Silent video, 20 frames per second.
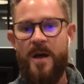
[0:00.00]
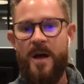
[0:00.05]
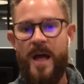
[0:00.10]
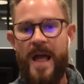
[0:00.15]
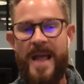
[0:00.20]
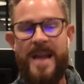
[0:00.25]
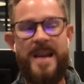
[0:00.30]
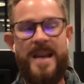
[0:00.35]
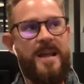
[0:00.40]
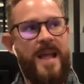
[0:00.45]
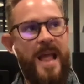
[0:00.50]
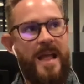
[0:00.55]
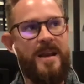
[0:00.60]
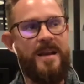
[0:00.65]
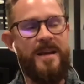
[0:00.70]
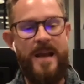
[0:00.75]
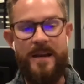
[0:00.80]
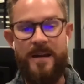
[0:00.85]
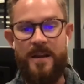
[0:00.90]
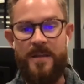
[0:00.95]

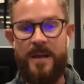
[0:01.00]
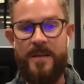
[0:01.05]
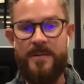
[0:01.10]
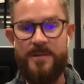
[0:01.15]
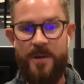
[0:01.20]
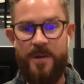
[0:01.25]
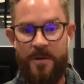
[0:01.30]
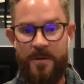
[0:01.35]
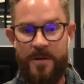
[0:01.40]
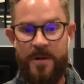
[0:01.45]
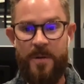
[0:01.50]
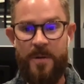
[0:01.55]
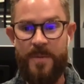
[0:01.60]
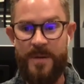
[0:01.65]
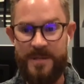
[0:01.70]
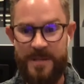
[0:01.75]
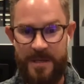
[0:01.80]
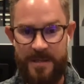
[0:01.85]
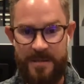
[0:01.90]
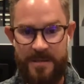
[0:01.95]
$90,000 a year
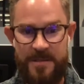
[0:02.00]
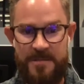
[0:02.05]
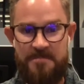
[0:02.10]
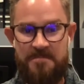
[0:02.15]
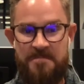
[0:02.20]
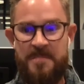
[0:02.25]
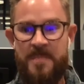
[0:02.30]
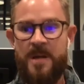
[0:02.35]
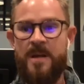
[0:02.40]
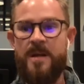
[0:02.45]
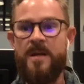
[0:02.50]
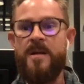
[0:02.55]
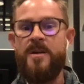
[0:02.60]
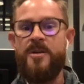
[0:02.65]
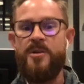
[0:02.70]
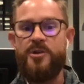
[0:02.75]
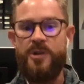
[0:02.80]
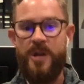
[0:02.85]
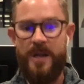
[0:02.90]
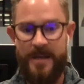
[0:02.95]
business
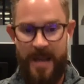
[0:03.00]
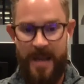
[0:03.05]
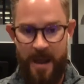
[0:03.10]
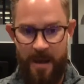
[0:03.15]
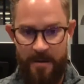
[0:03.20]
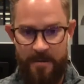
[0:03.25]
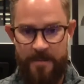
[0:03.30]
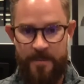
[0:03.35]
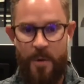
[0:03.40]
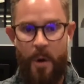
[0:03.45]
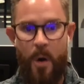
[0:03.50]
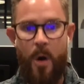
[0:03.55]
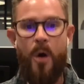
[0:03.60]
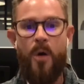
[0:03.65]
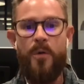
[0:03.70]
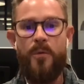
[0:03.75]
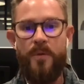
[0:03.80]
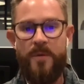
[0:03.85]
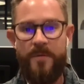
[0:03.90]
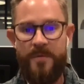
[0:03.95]
shut down. All
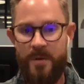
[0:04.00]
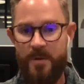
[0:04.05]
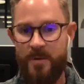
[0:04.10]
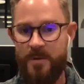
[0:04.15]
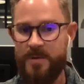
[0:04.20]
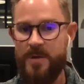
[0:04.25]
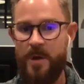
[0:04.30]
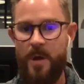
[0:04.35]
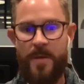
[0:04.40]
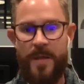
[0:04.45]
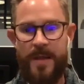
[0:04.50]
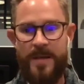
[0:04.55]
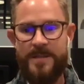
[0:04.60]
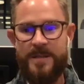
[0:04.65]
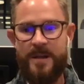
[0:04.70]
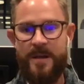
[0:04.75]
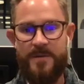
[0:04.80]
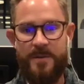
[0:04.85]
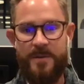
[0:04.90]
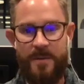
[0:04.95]
the reviews, all that
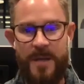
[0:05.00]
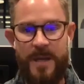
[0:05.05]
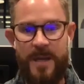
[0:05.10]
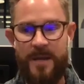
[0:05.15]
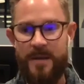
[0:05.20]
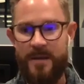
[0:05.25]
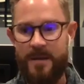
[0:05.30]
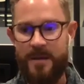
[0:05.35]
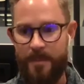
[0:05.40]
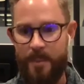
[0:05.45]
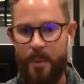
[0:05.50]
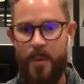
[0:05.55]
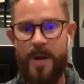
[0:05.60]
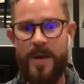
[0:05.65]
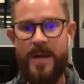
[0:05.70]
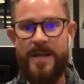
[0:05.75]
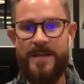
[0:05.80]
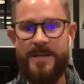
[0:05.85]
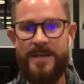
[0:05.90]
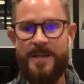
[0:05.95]
stuff. So again, the point
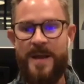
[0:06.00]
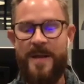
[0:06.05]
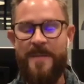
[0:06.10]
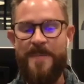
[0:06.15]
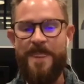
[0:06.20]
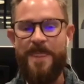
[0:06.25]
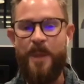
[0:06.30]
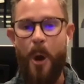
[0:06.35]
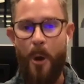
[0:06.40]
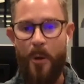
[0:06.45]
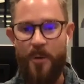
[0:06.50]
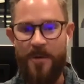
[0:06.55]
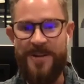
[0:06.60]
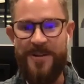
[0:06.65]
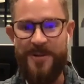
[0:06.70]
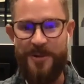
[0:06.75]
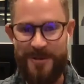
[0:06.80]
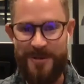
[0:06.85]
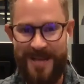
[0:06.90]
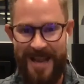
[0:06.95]
is owning
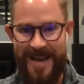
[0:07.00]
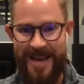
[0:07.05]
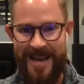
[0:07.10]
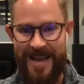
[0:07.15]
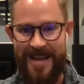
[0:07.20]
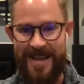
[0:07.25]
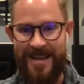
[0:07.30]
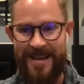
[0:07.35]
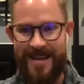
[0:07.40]
your data.